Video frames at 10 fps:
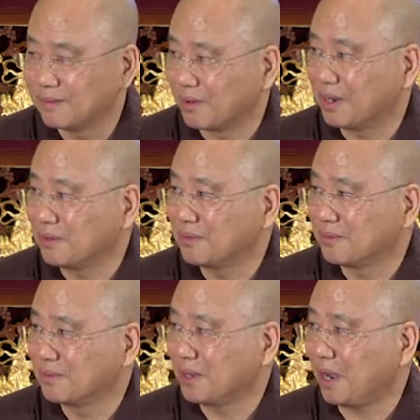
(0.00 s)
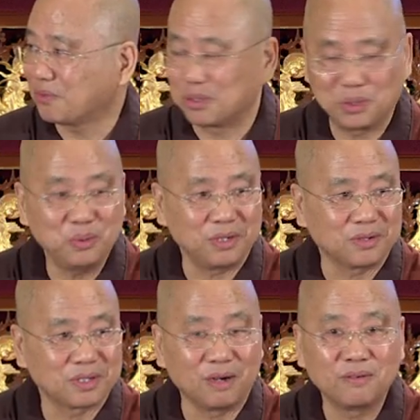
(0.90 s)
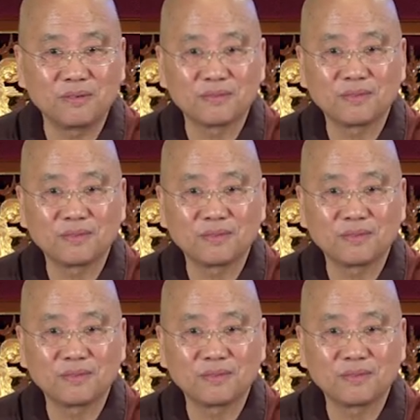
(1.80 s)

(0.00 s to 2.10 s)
right? You have to do it yourself.